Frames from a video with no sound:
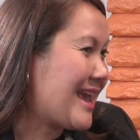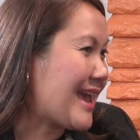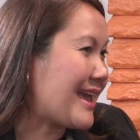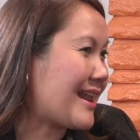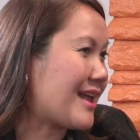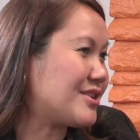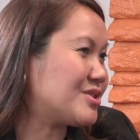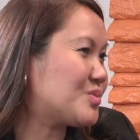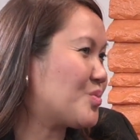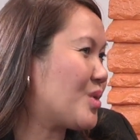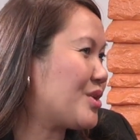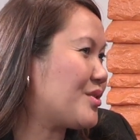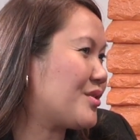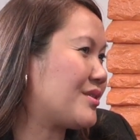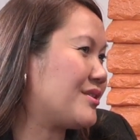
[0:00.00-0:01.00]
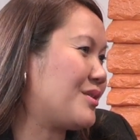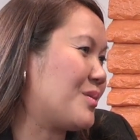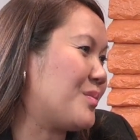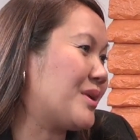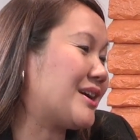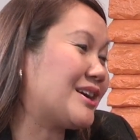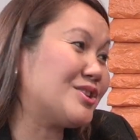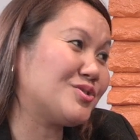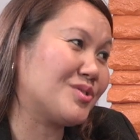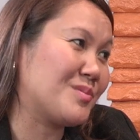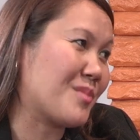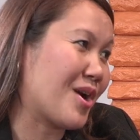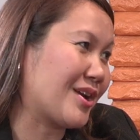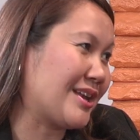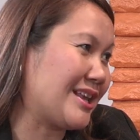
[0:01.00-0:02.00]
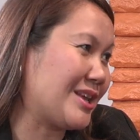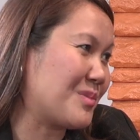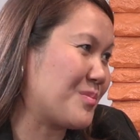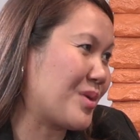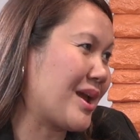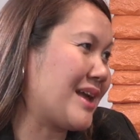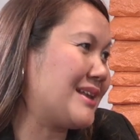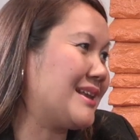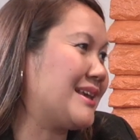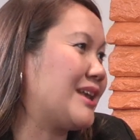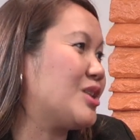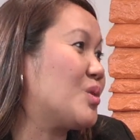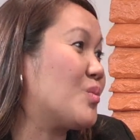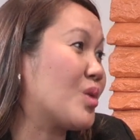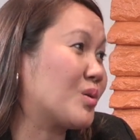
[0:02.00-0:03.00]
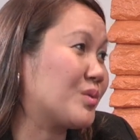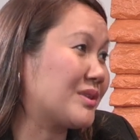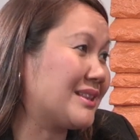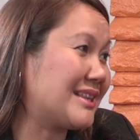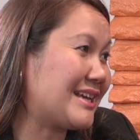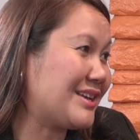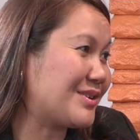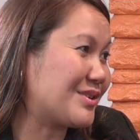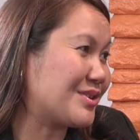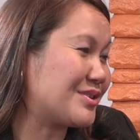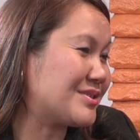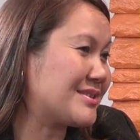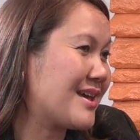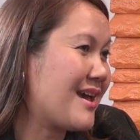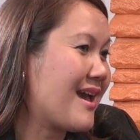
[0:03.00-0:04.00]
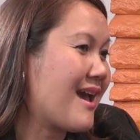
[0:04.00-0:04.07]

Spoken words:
And I just wonder, because you're in marketing and branding and you work with leaders,